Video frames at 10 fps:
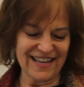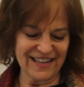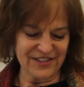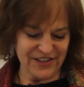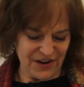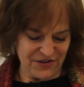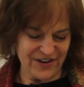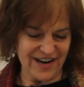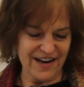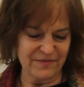So
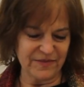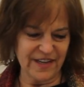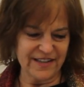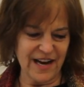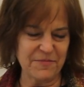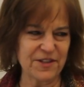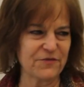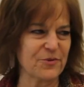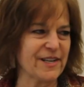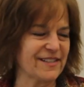a couple
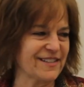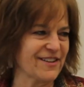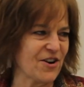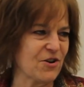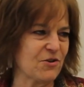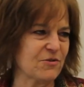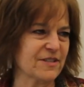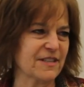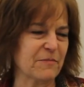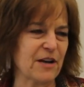of weeks
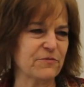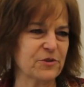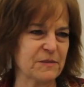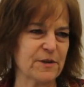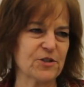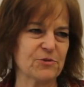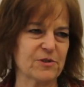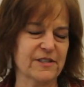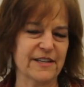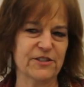ago, the Mindful
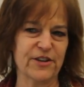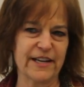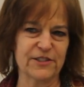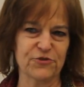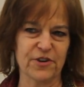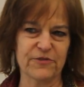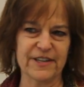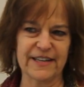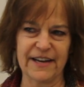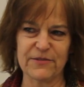Spiritual Center had a
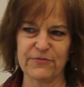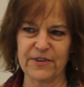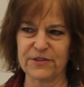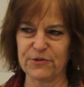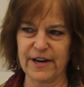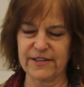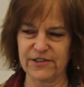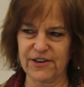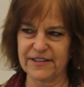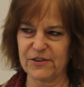trivia night
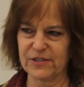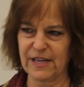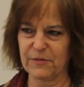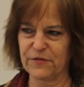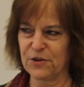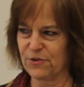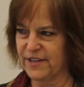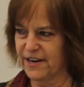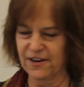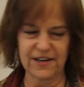fundraiser. I know some of you were
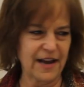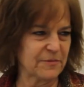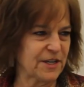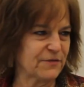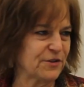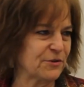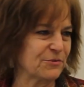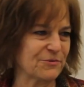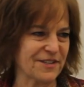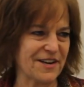there. How many of
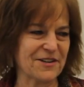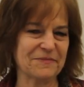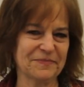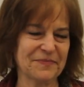you were there?